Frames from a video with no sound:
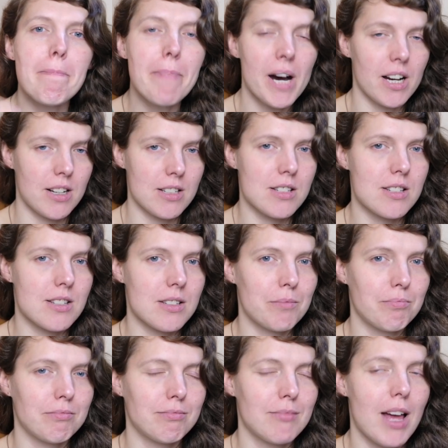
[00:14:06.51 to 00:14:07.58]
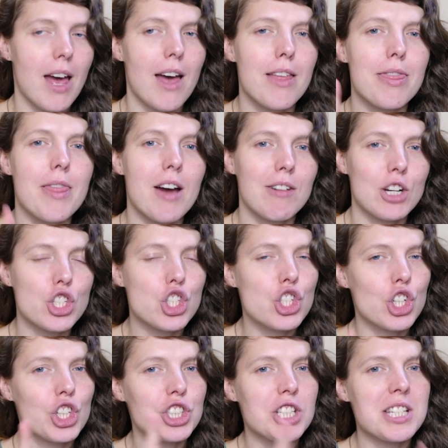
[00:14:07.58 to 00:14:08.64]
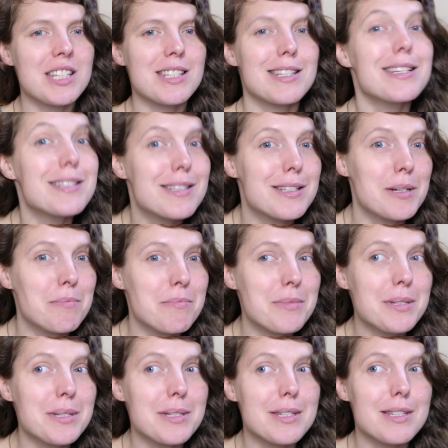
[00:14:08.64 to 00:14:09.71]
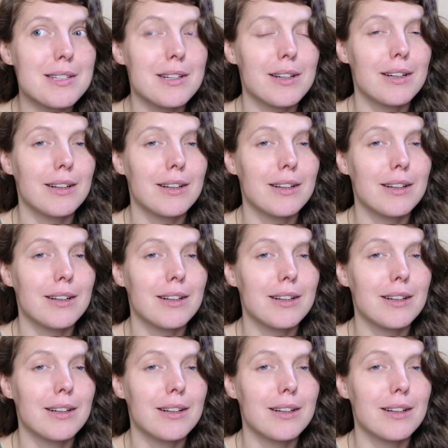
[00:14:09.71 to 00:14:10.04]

But there are certain systems